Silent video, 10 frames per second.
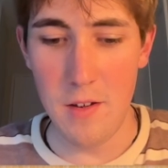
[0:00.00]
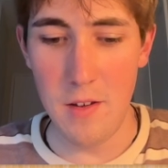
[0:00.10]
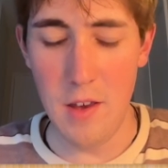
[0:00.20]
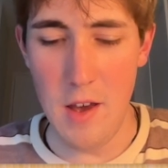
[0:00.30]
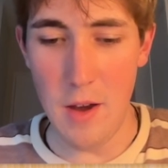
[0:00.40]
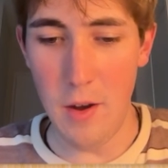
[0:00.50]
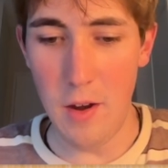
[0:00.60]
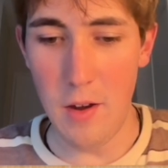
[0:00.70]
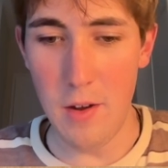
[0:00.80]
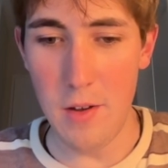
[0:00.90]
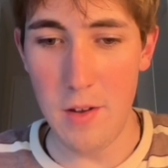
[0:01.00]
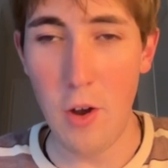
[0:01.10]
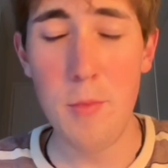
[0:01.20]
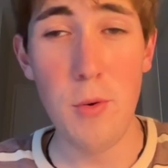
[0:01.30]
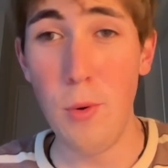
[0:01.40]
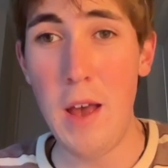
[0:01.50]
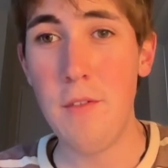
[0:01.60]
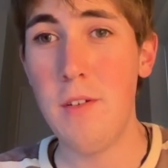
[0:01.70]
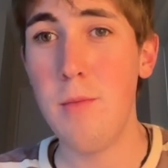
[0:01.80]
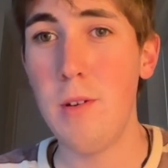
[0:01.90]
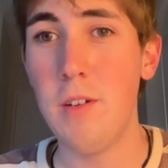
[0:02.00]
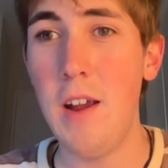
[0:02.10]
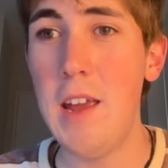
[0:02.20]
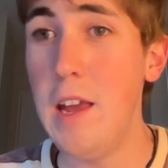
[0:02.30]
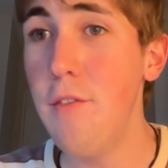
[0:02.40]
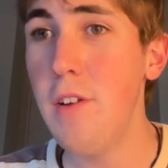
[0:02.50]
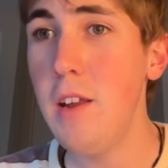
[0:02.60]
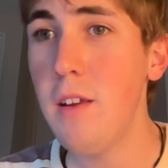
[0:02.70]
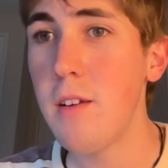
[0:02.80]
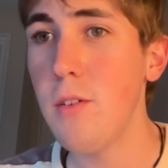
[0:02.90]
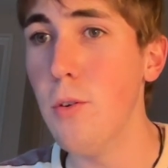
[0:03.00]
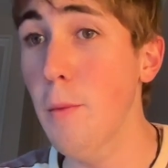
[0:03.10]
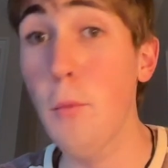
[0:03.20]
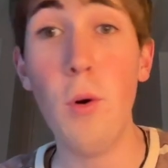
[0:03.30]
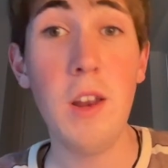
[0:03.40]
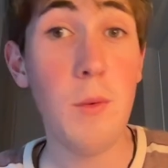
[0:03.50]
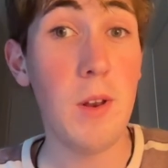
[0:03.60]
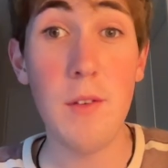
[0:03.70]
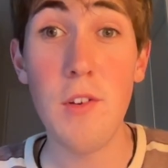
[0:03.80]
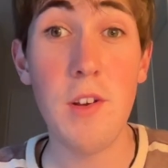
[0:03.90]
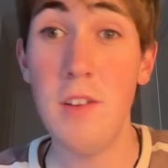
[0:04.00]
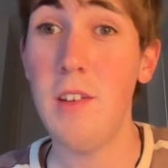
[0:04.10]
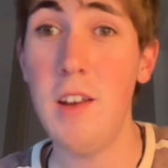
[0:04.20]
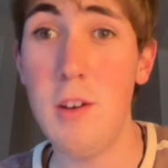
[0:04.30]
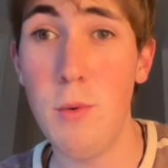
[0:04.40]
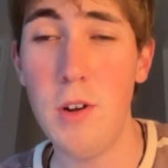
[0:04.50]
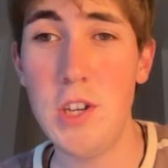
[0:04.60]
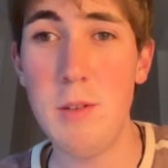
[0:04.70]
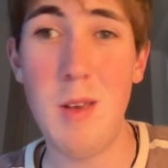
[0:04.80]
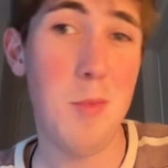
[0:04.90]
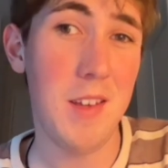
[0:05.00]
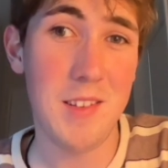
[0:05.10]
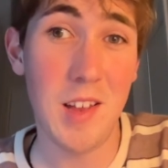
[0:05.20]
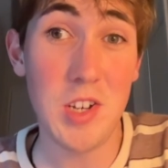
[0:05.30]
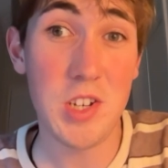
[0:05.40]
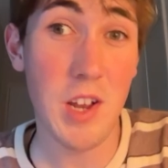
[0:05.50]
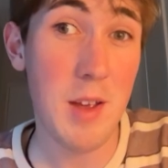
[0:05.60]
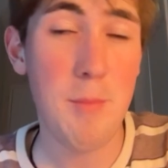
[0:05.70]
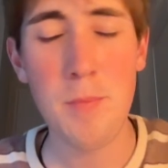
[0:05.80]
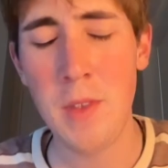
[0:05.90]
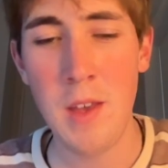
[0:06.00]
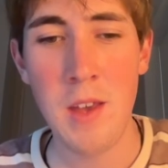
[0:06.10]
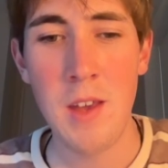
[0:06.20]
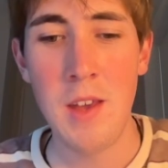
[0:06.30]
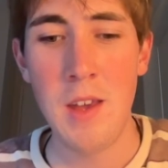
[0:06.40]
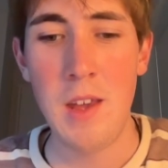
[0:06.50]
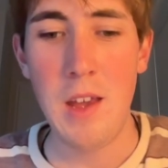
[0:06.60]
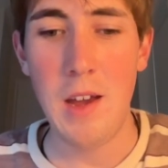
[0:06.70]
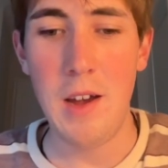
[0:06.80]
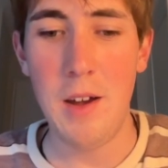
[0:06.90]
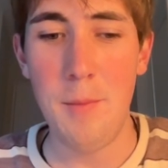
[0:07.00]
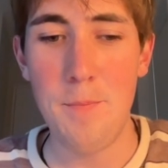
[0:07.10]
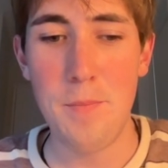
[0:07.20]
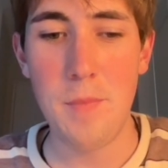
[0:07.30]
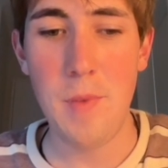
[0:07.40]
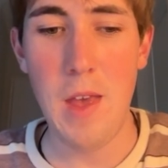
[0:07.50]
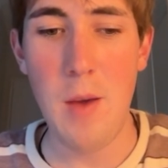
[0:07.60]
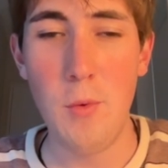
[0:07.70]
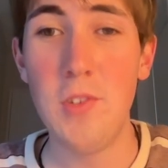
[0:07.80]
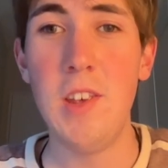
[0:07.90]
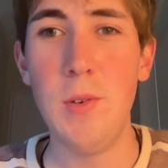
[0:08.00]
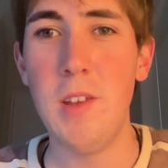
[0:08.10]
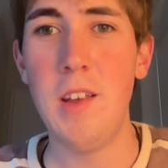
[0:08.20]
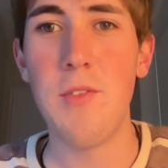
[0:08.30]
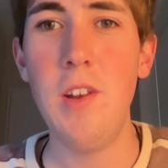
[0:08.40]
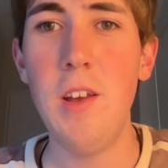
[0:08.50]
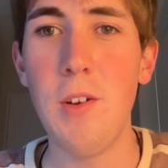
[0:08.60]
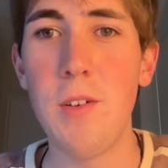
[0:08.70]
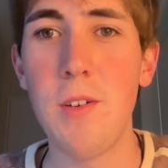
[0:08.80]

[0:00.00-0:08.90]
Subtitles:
yeah, I hope you all have a great evening or morning whenever you decide to watch it. Maybe it's lunchtime. And we'll see you in the next video.